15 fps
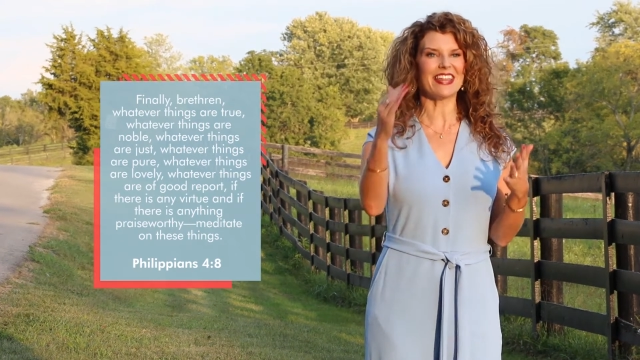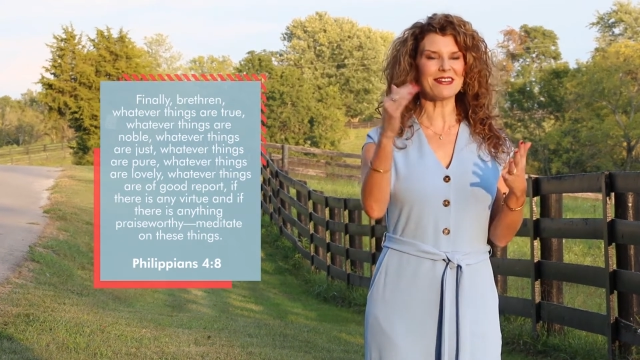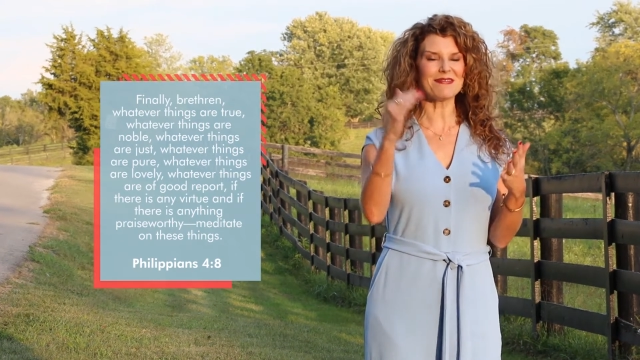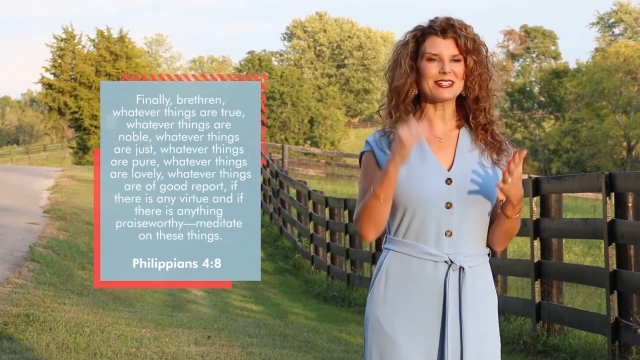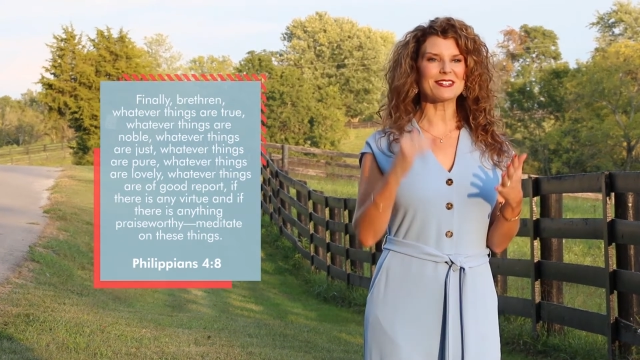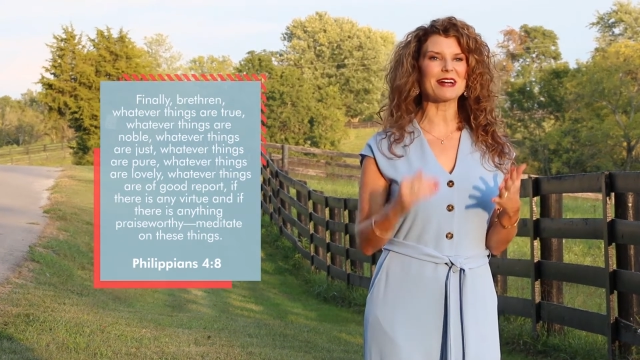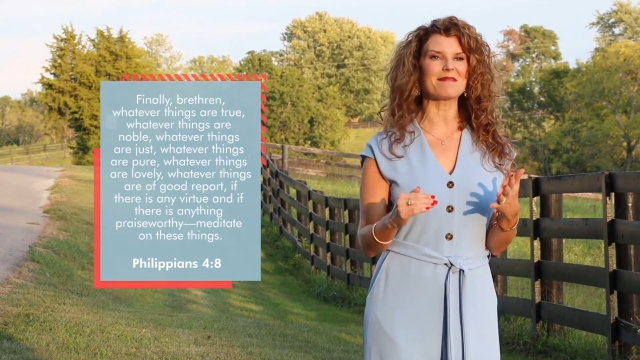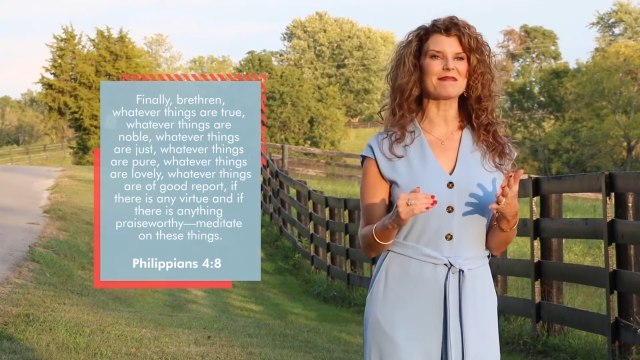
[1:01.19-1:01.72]
Then
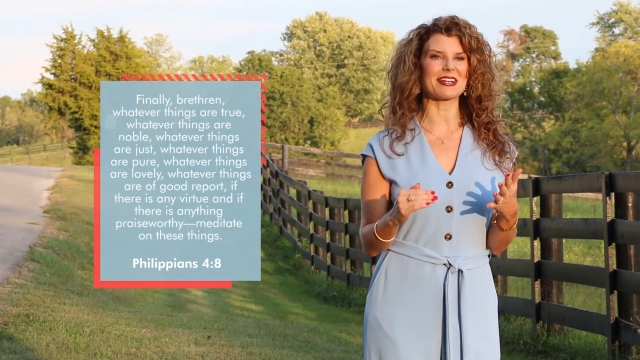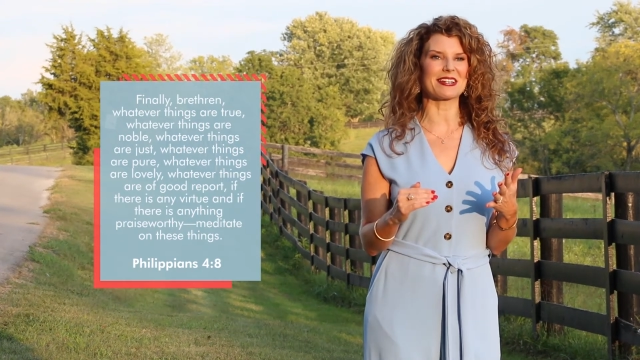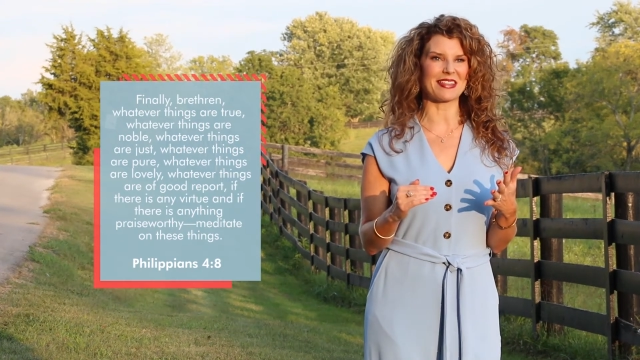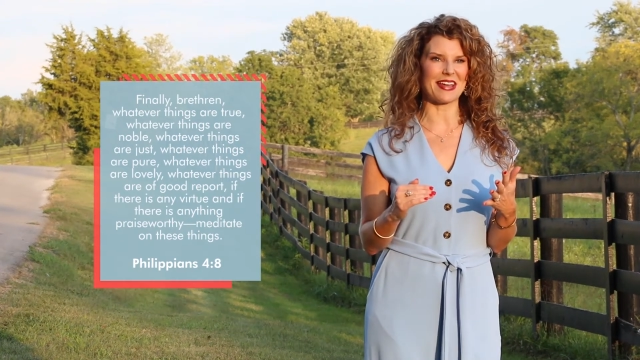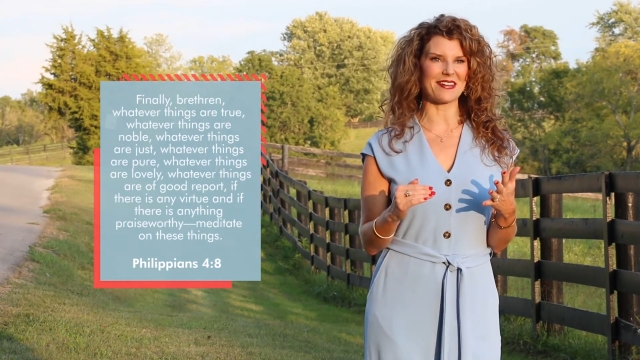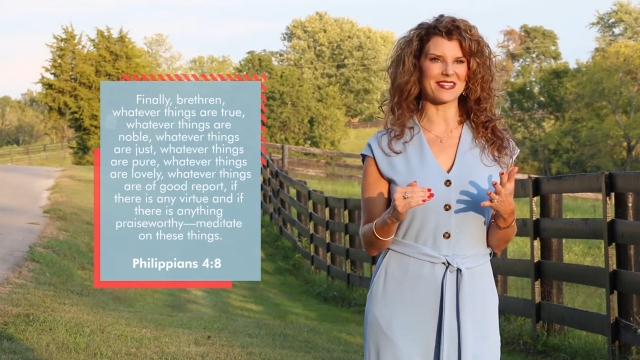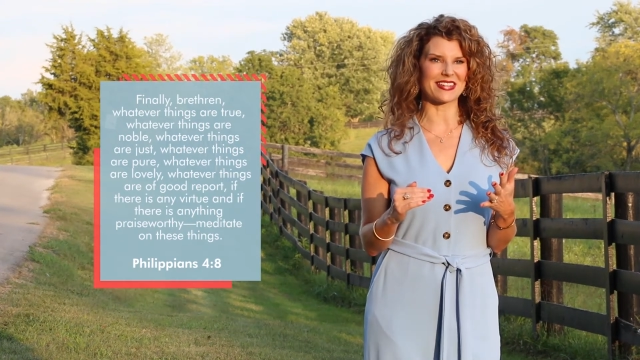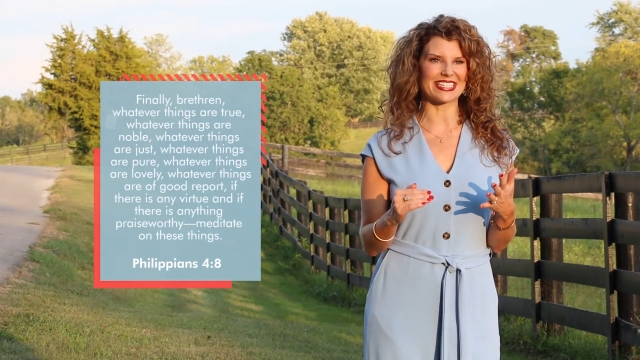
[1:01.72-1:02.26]
we drop down to
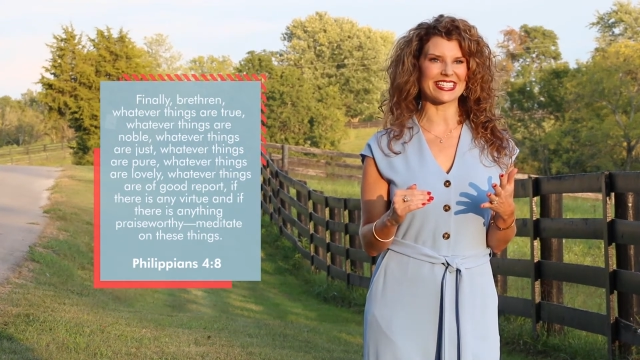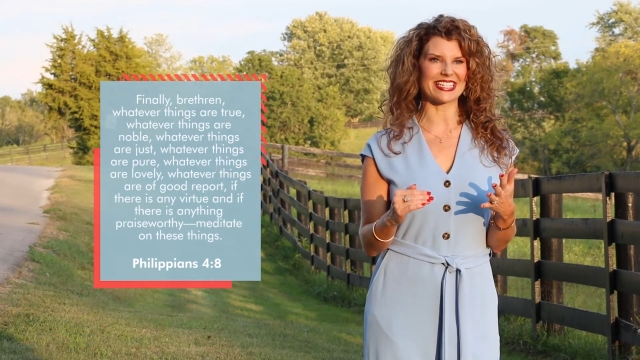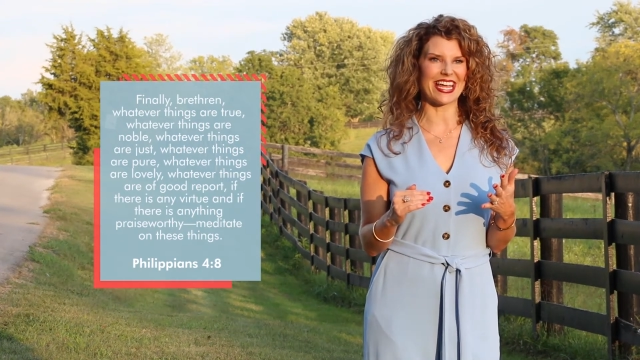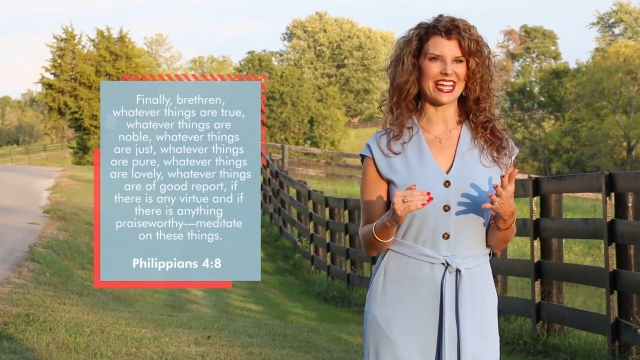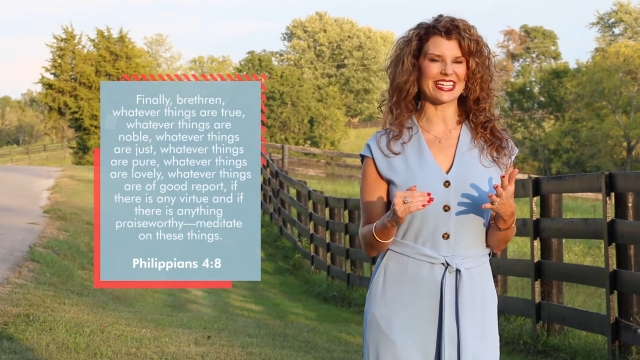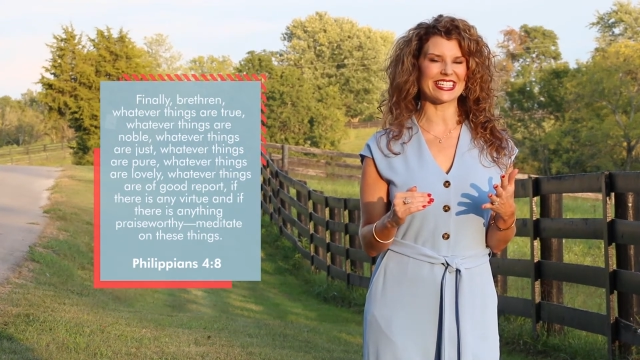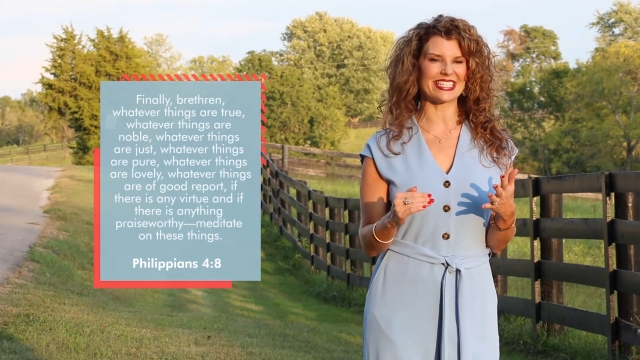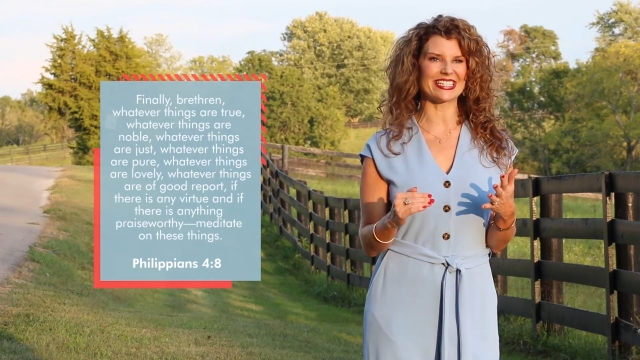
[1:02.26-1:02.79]
that verse
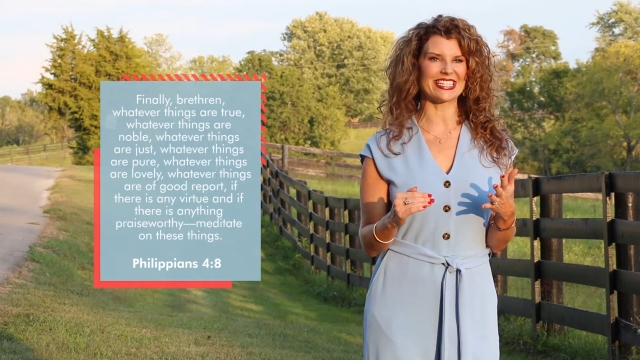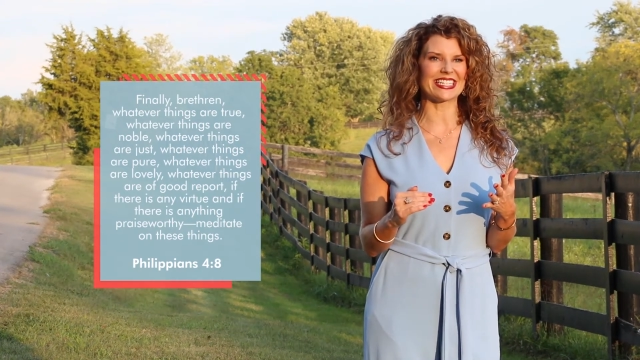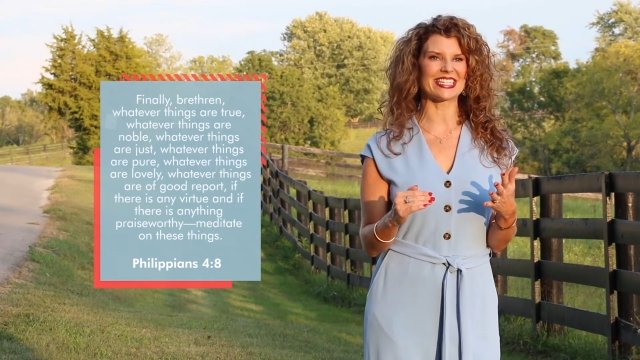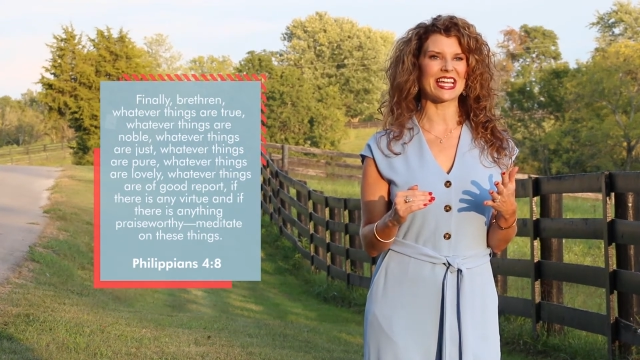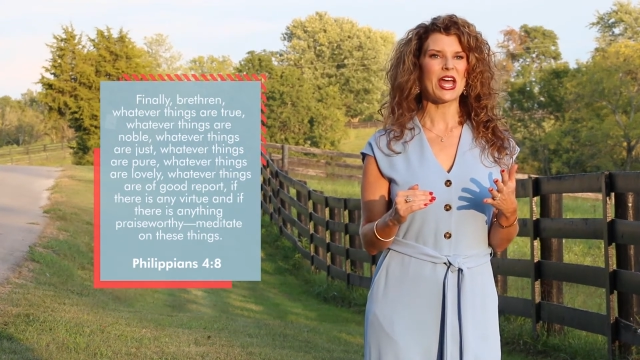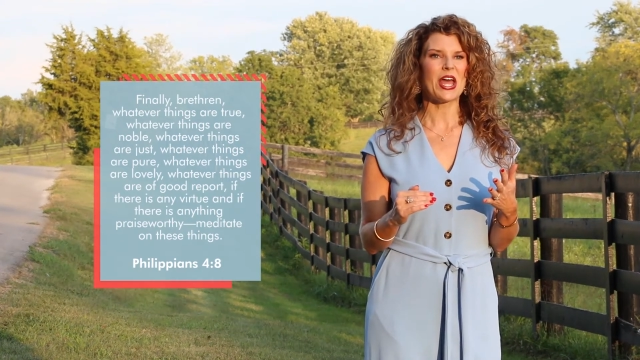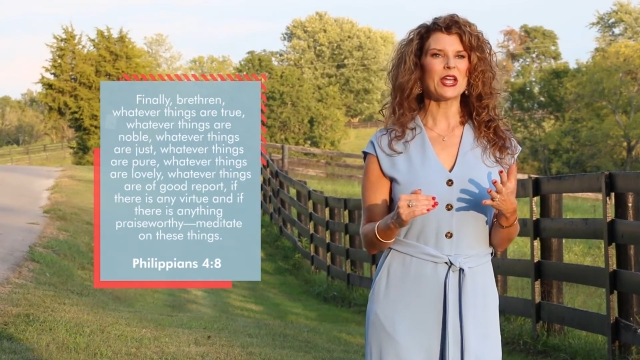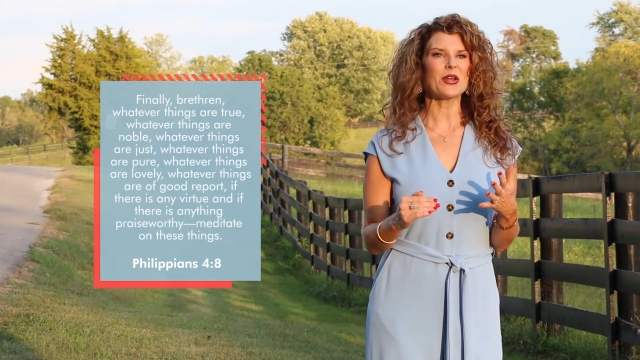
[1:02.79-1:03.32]
eight and it says,
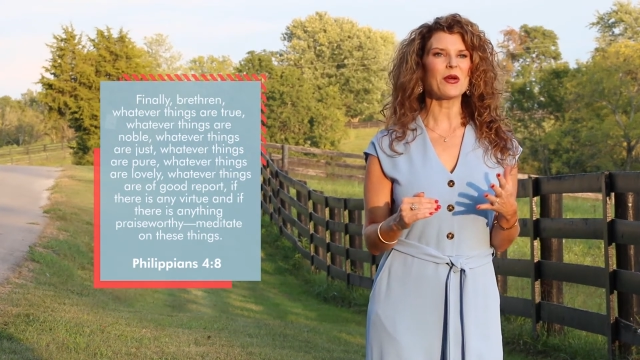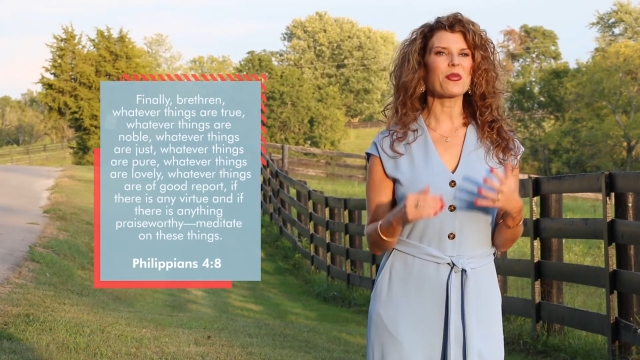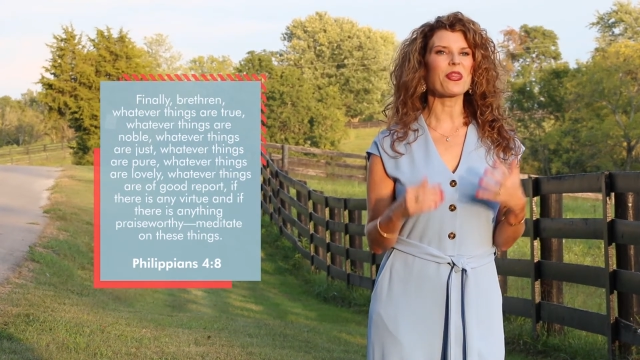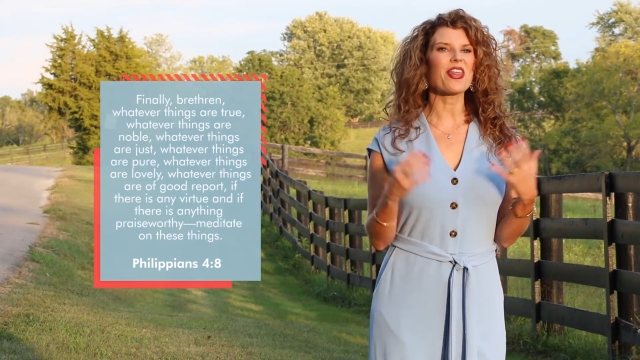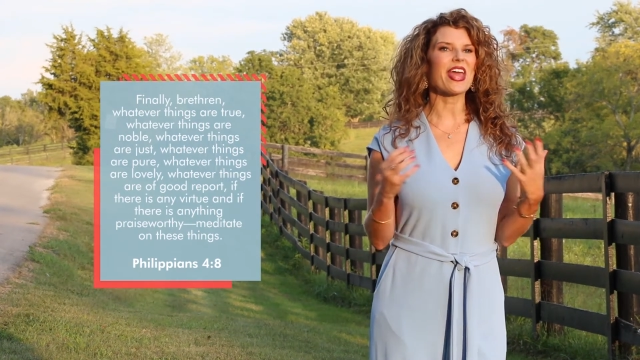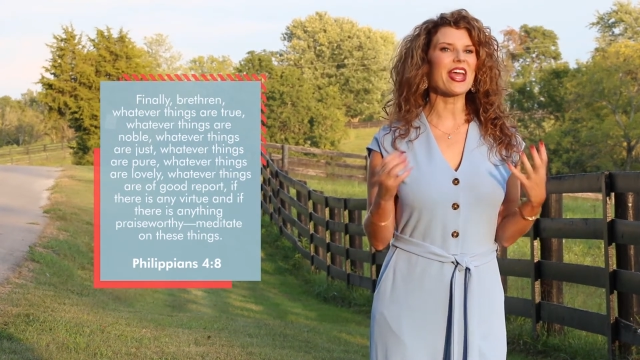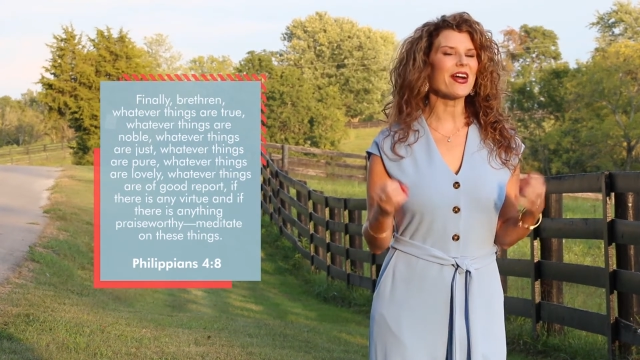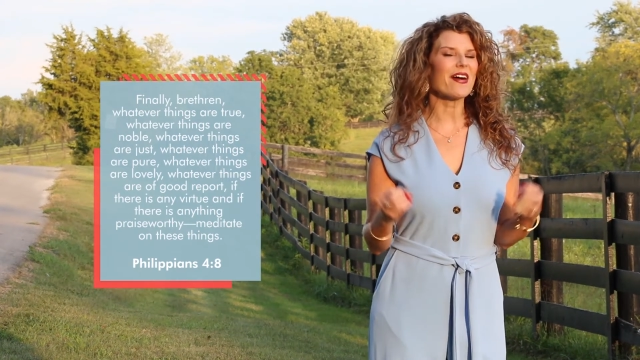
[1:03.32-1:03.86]
you know,
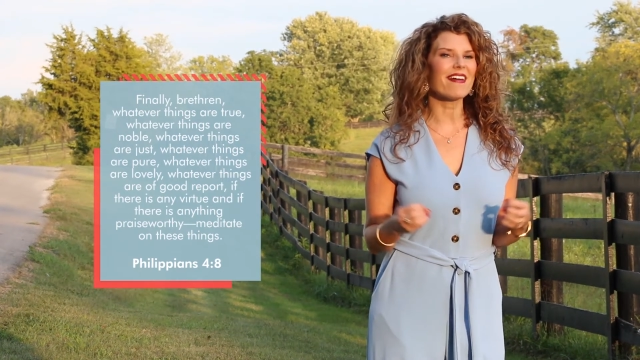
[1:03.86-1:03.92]
think